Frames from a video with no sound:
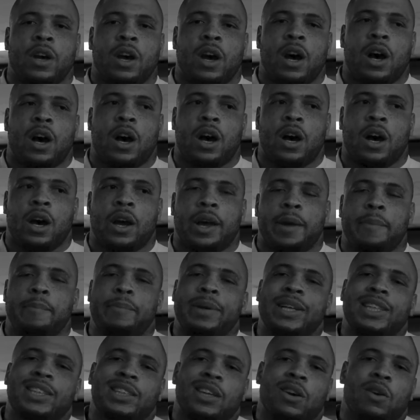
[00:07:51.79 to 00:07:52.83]
and
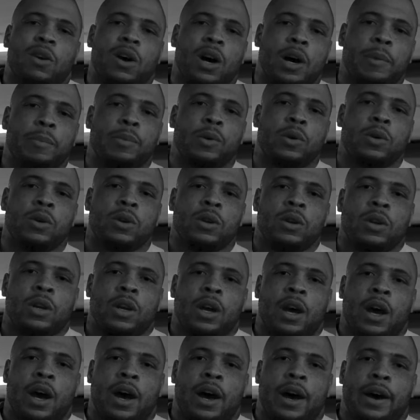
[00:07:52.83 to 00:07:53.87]
be so humble.
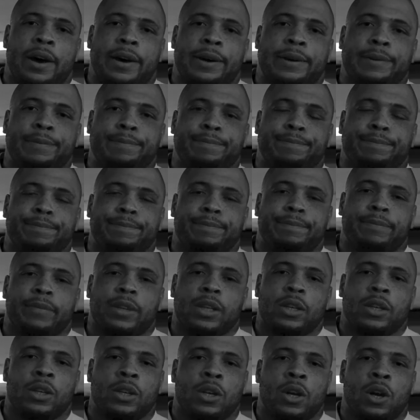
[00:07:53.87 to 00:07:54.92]

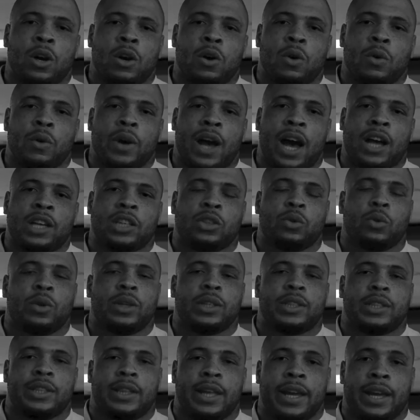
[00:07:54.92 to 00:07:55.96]
I just
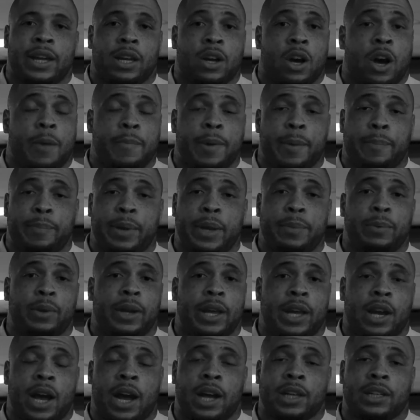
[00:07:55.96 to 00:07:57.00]
want to thank all my
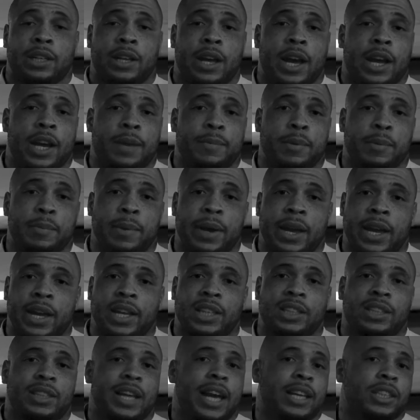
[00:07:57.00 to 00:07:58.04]
people at Octagon
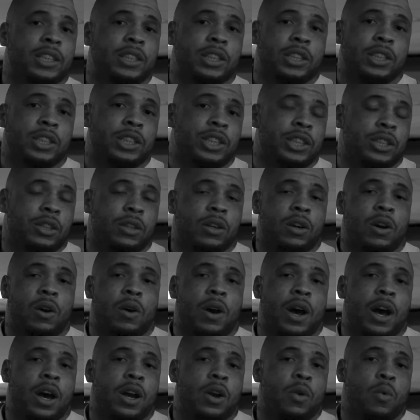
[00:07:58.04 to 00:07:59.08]
MMA, Saxon Janjira,
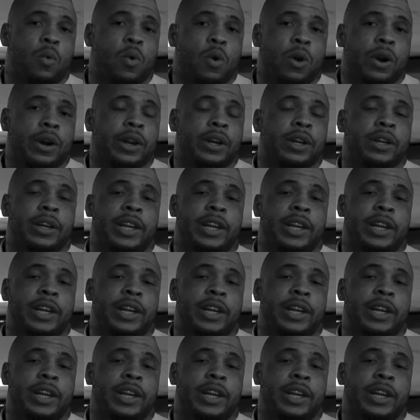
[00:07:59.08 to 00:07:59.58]
Ohana Warrior,